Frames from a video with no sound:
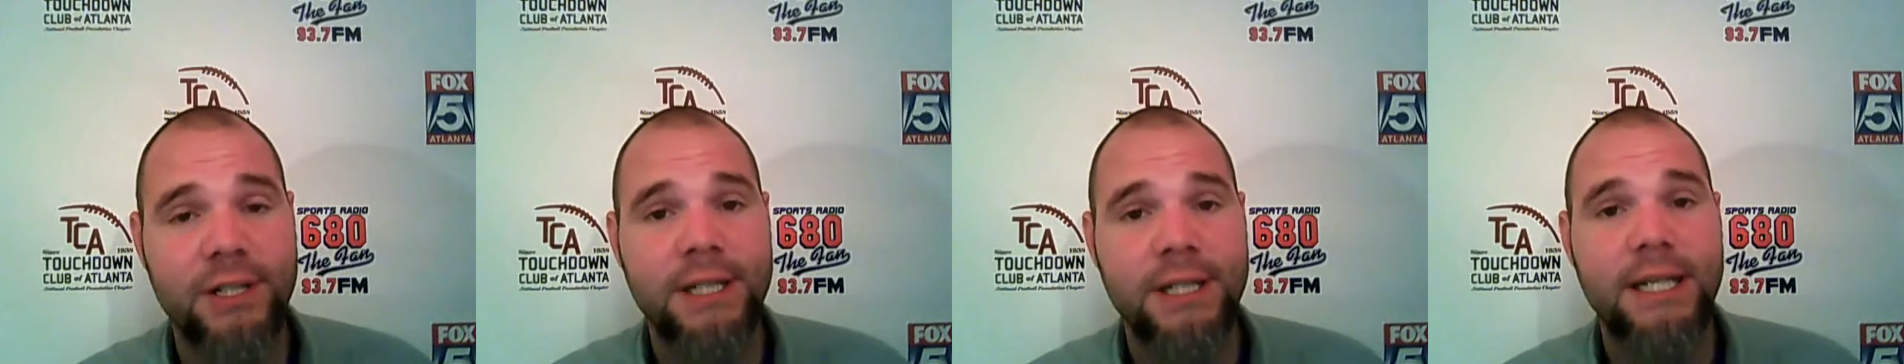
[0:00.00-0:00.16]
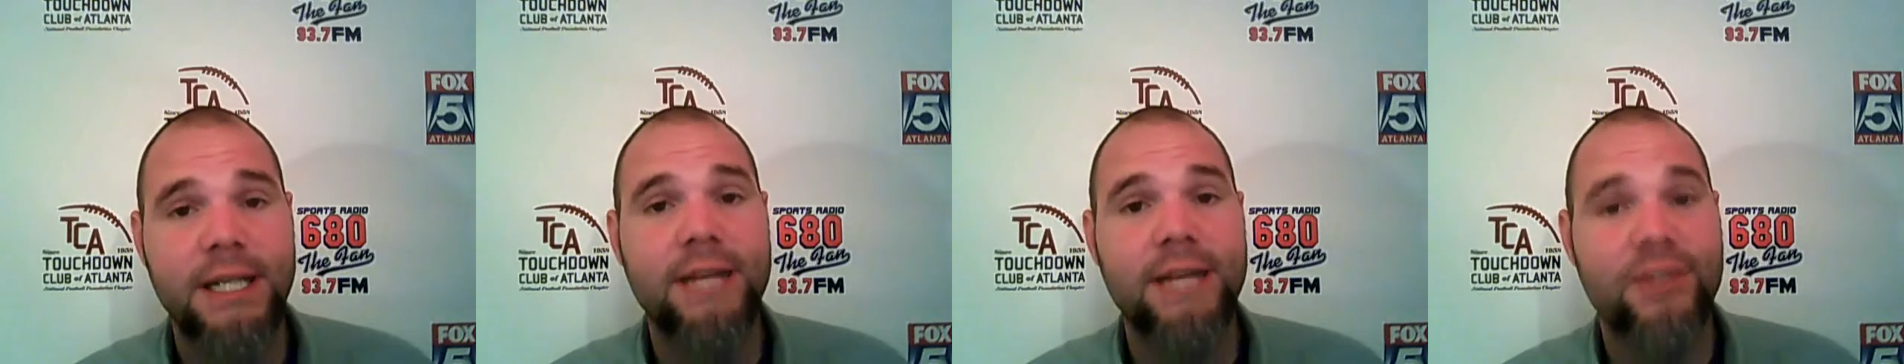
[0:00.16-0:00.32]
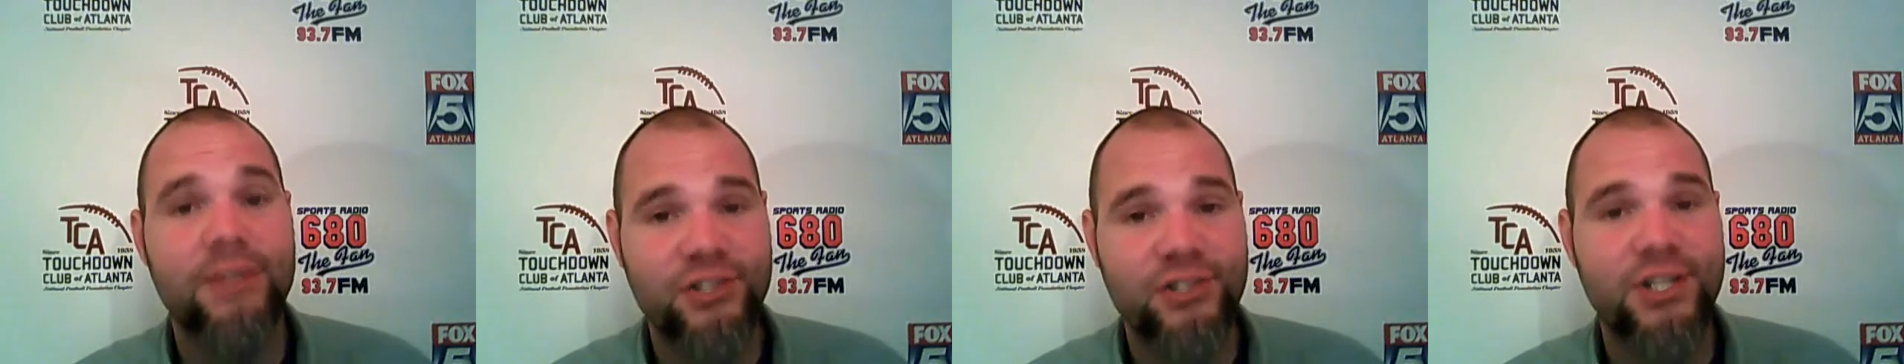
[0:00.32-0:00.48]

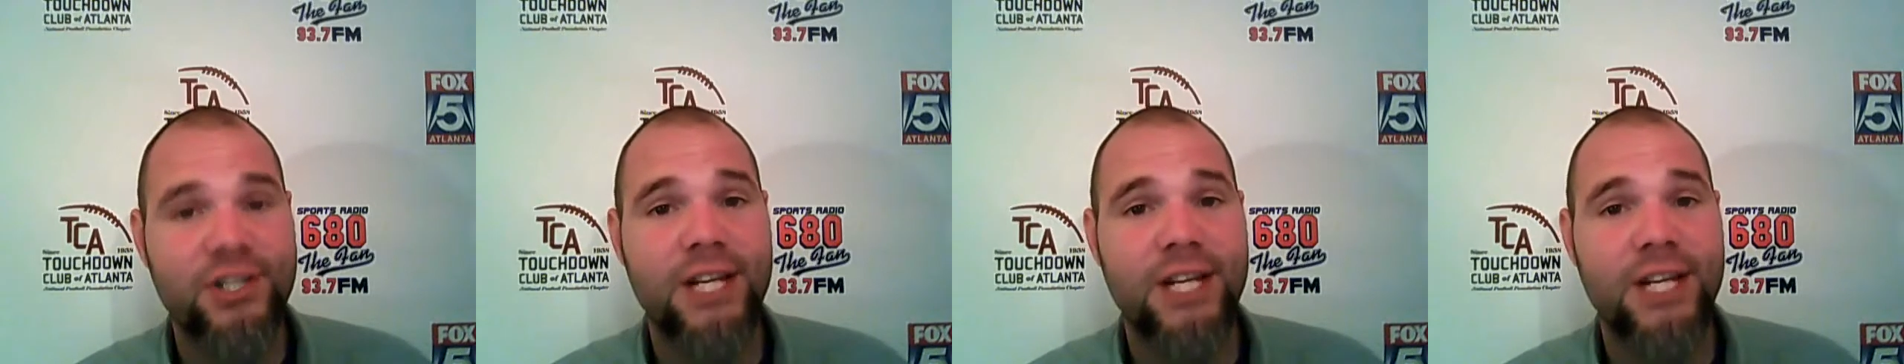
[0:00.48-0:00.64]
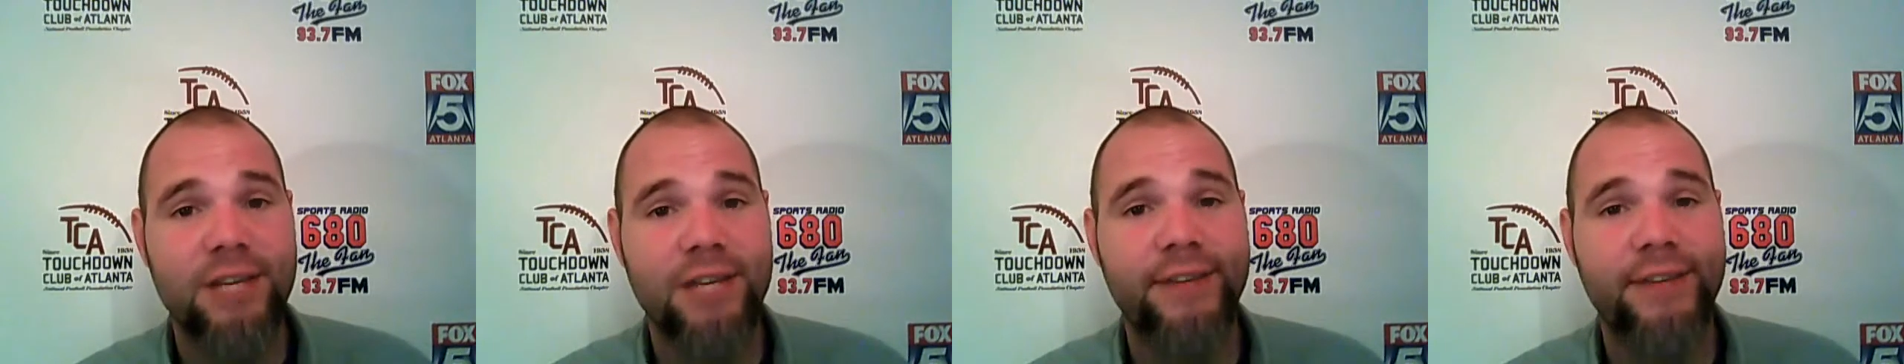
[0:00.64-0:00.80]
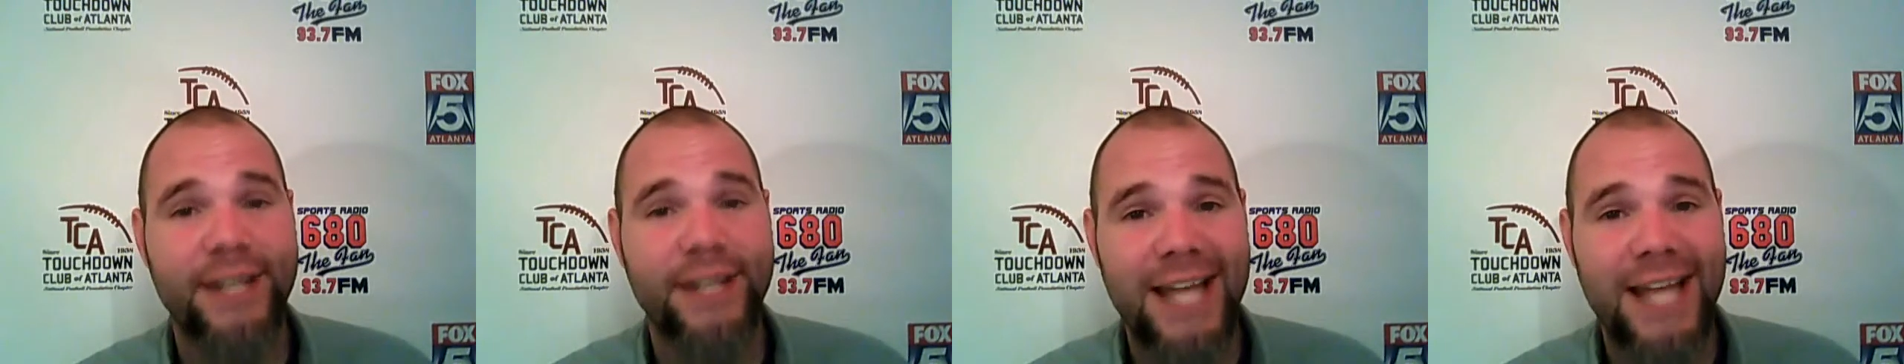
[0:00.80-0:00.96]
in the city
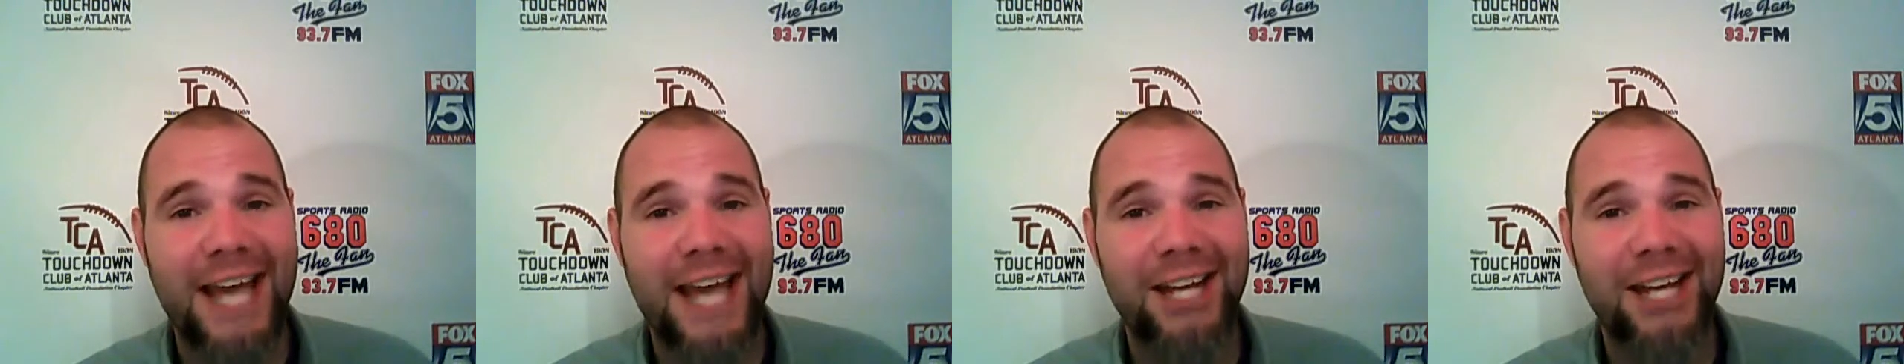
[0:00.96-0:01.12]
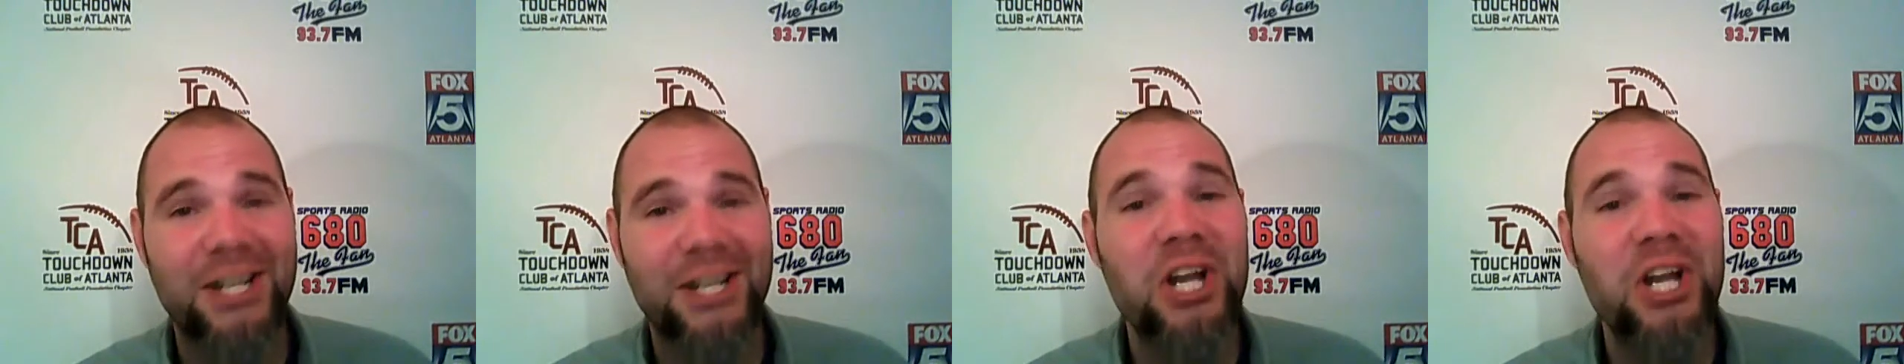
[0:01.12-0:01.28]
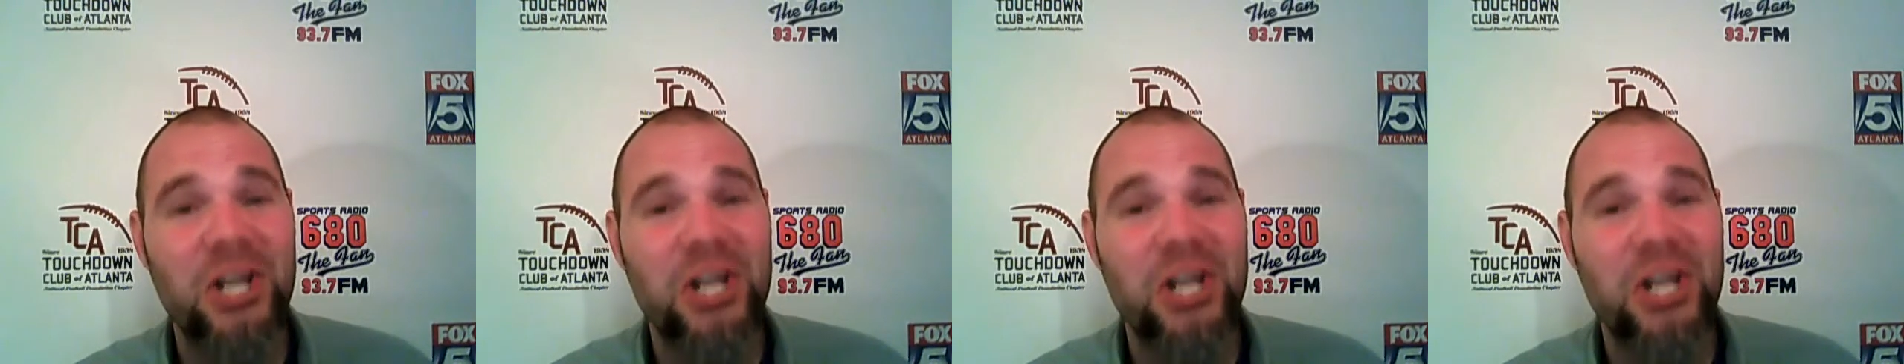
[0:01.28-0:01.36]
of Atlanta,